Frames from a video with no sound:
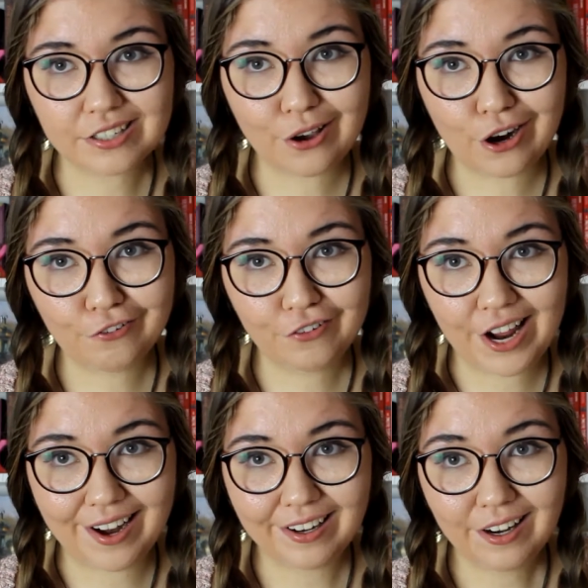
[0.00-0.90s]

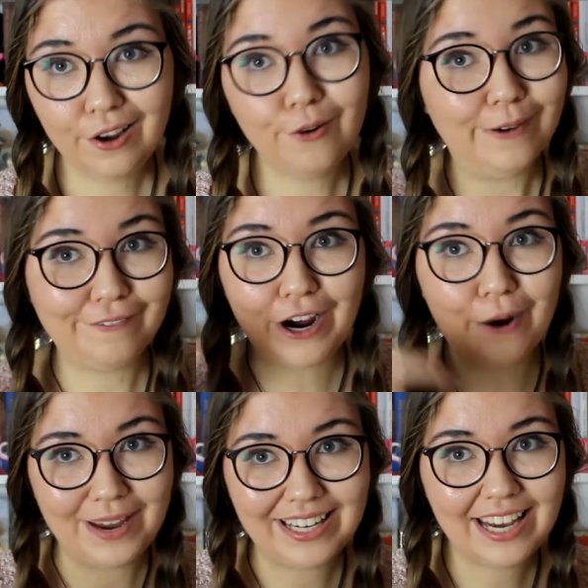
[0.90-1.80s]
girlfriend with
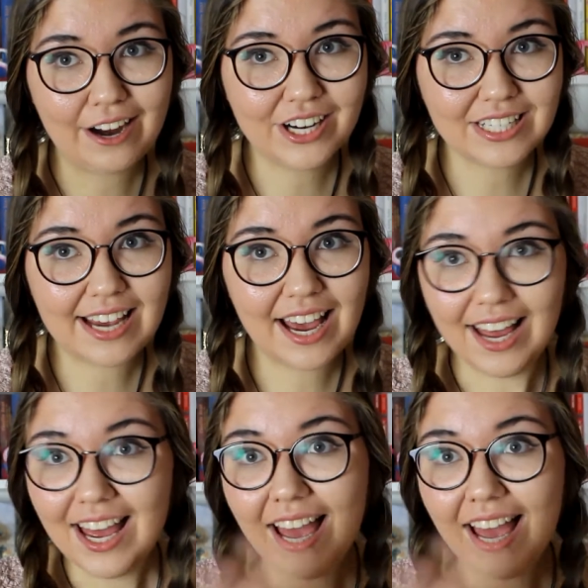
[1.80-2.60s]
our main character,